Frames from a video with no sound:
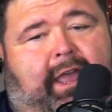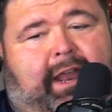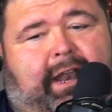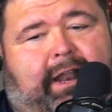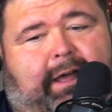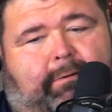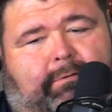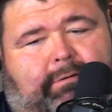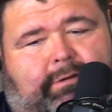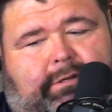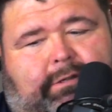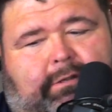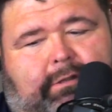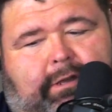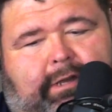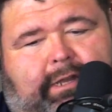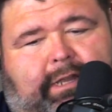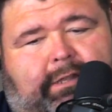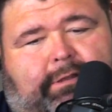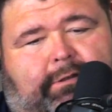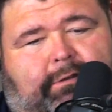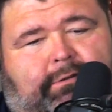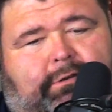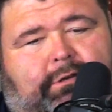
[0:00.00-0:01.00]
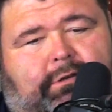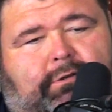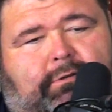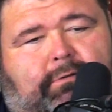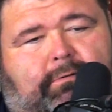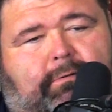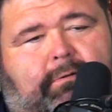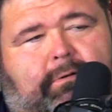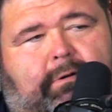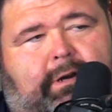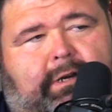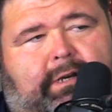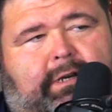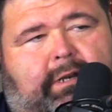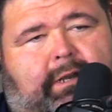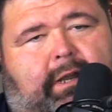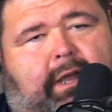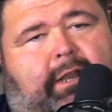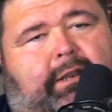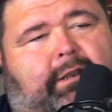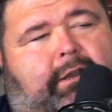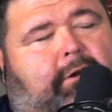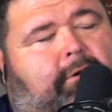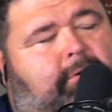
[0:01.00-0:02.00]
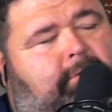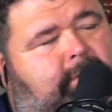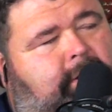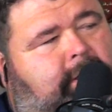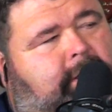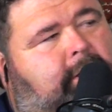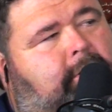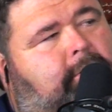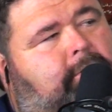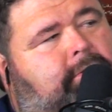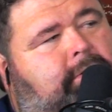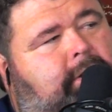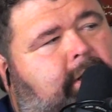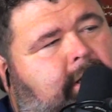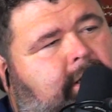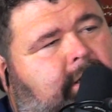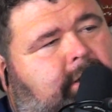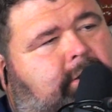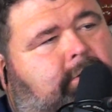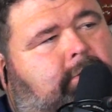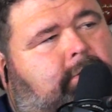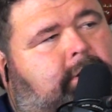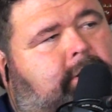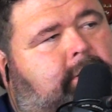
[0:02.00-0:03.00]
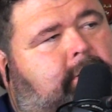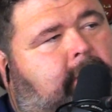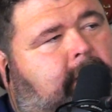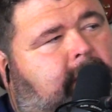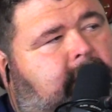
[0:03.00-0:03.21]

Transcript: And I was looking through the store, and I know this whole thing's going